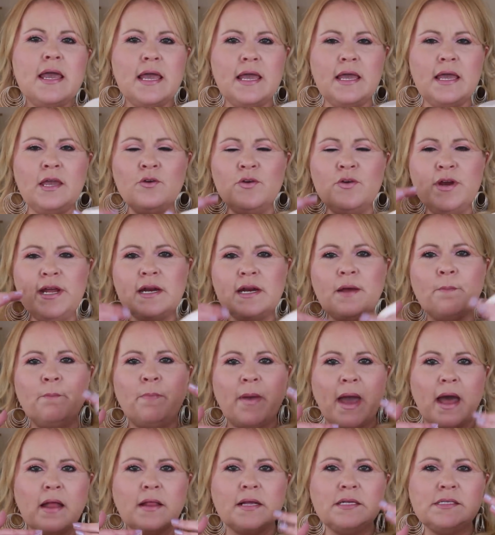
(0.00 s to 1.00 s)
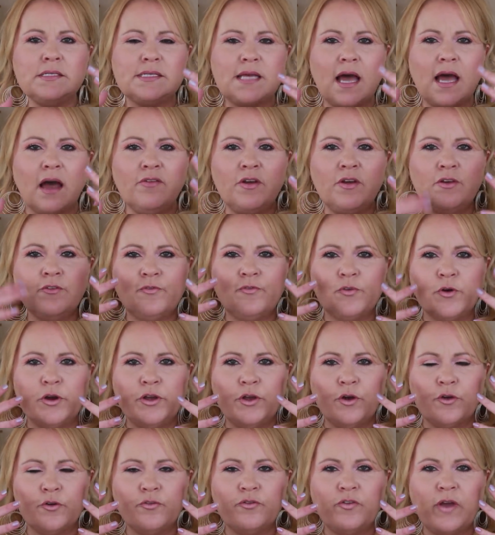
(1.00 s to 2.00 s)
you need a balance of it for
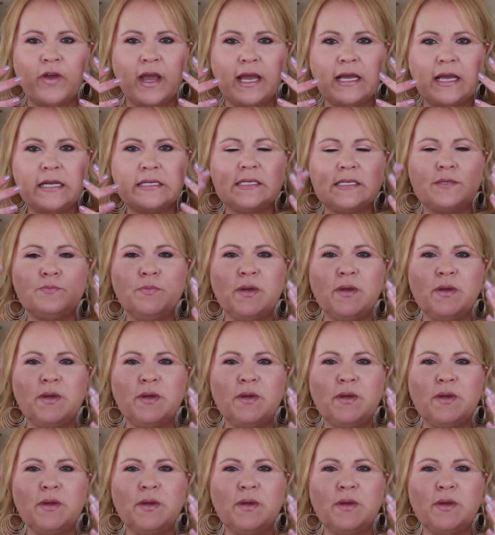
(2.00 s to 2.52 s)
your face,